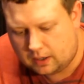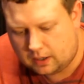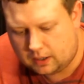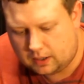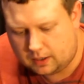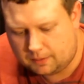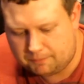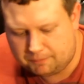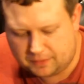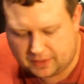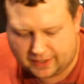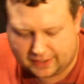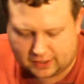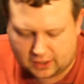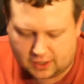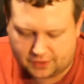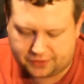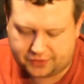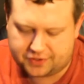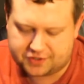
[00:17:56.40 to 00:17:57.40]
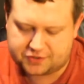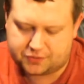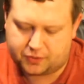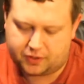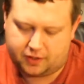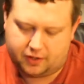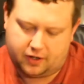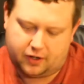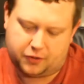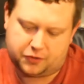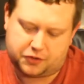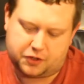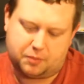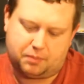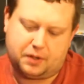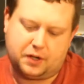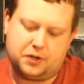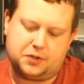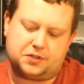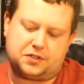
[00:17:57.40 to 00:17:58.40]
I got this one and also
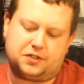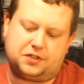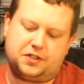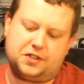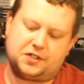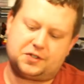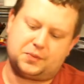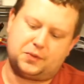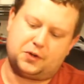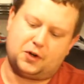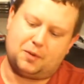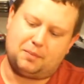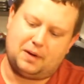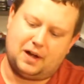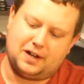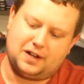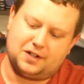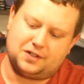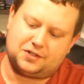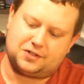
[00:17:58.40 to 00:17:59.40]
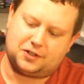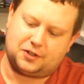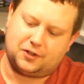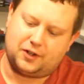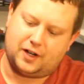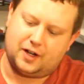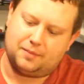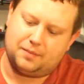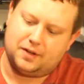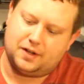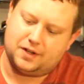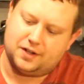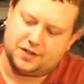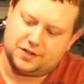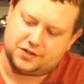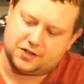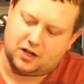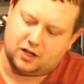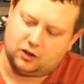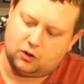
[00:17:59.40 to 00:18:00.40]
posted this one on my Instagram. It
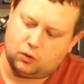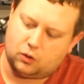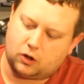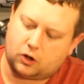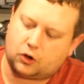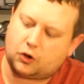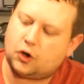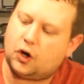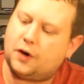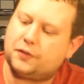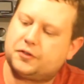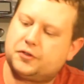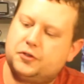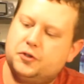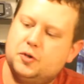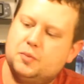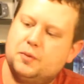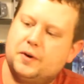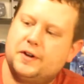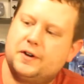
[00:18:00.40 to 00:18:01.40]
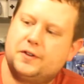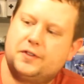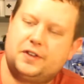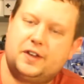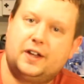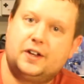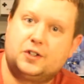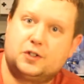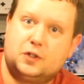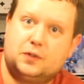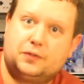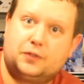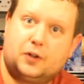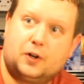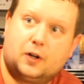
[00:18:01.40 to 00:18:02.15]
is Lara Croft Tomb Raider: The Angel of